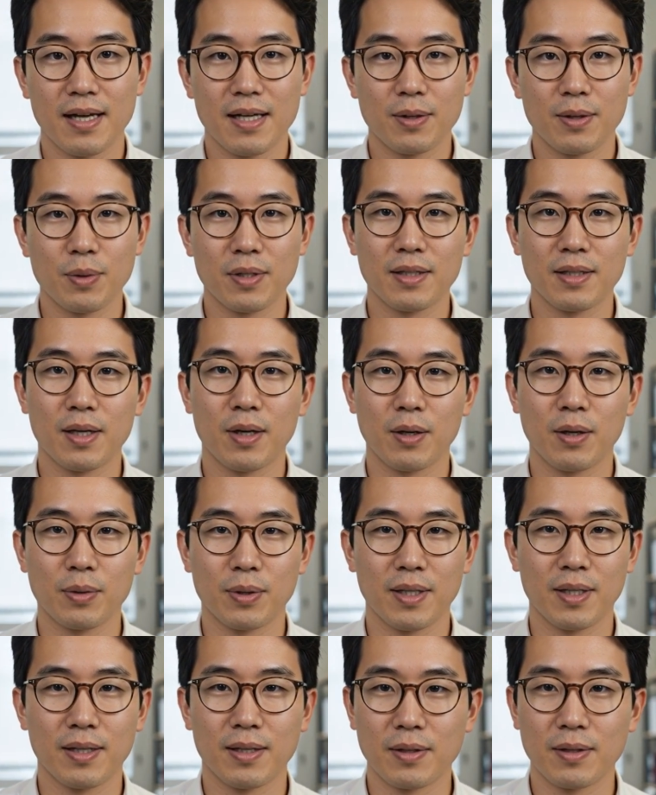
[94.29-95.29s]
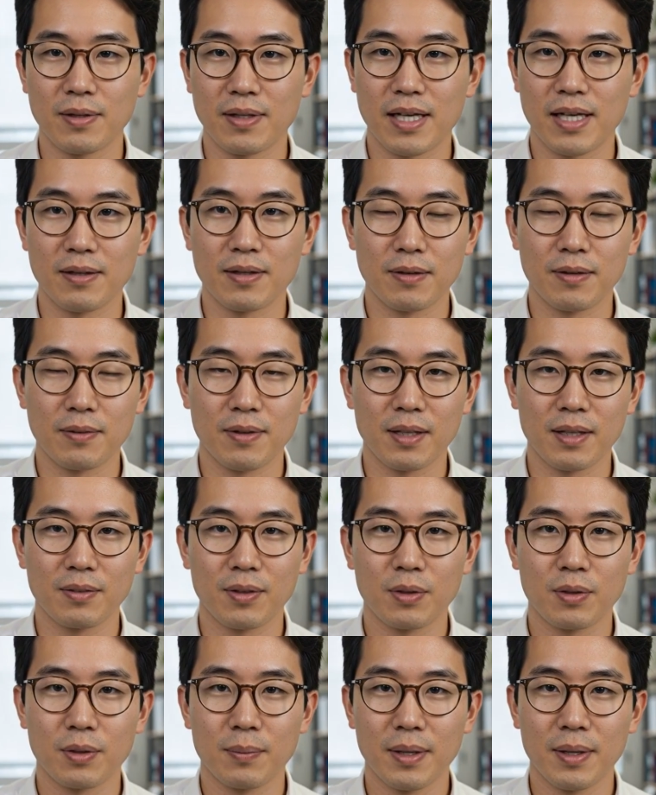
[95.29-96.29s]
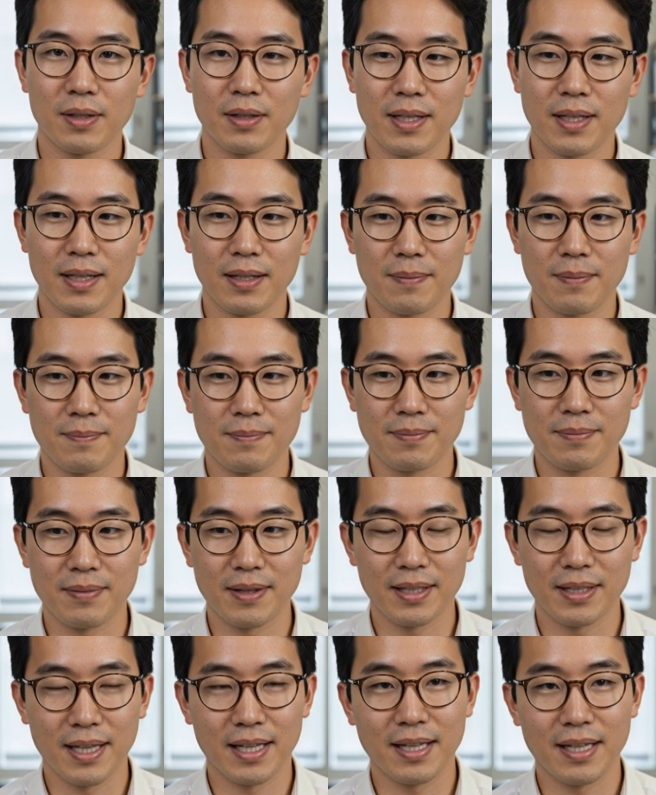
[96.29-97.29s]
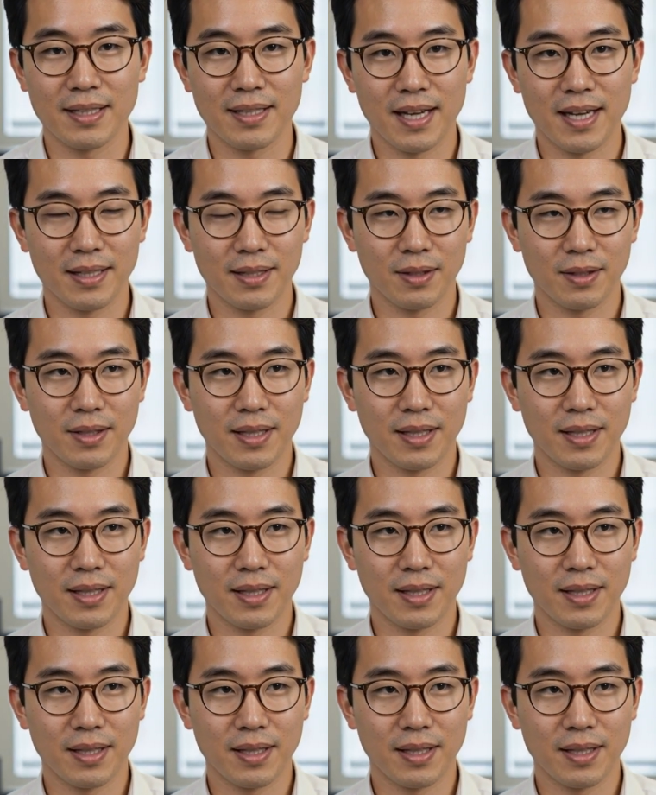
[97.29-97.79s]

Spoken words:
is what's called a use-after-free vulnerability, sitting inside the